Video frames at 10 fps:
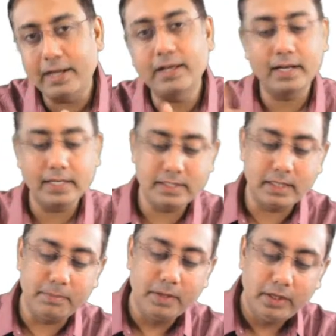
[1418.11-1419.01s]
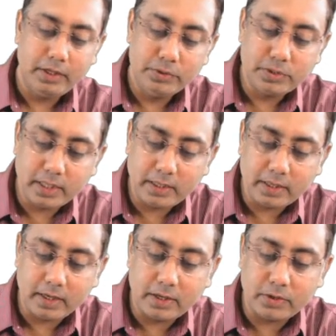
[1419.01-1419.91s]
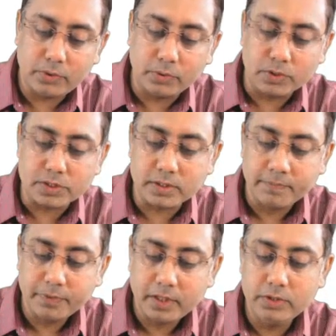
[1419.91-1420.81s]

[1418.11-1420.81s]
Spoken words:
categorize them using color codes.